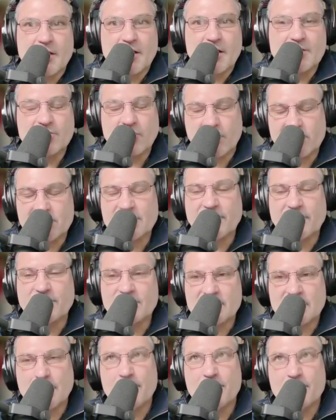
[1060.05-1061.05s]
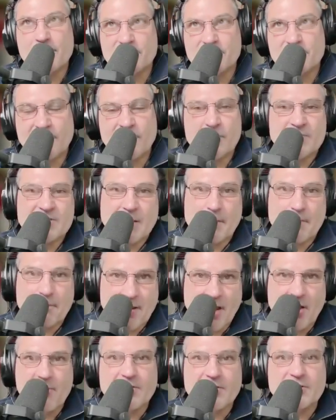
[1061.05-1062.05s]
sorry, 70%
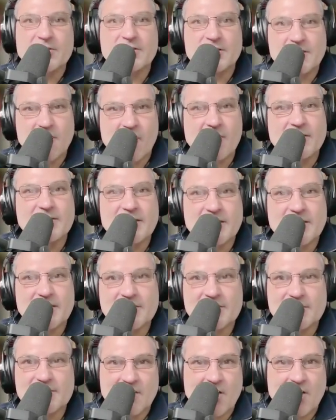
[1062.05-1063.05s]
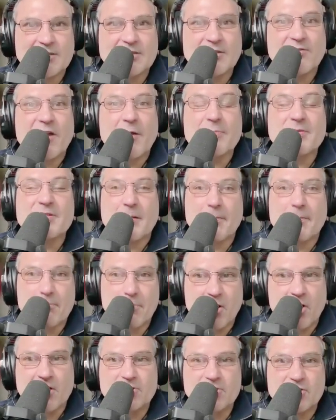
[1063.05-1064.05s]
bearish to 90 to 95%
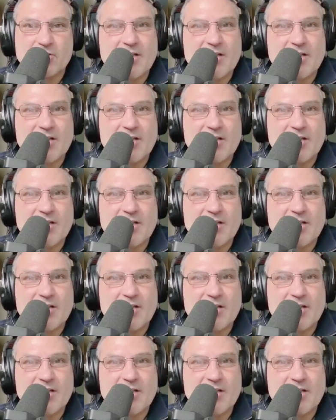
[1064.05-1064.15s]
bullish.